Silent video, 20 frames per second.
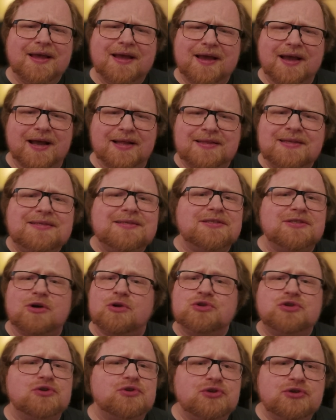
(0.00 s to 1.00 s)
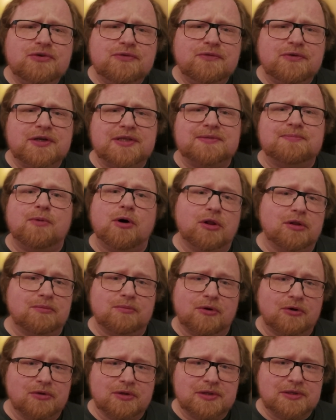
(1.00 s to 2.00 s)
And this is also true for the smaller
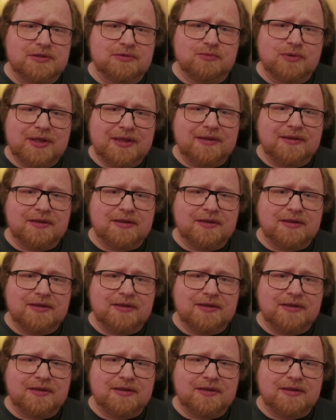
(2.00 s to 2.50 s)
models, with